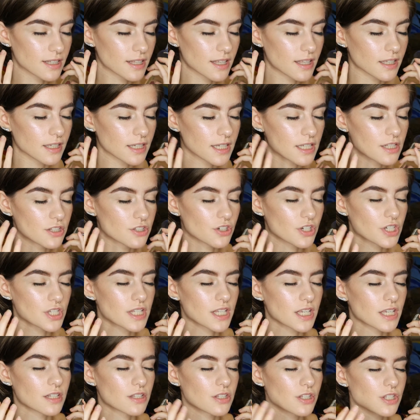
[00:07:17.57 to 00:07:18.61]
cleans your
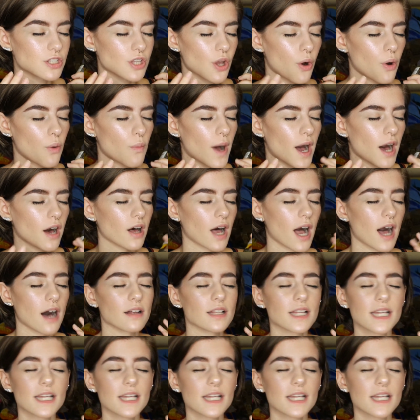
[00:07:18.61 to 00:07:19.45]
skin so well. I'll,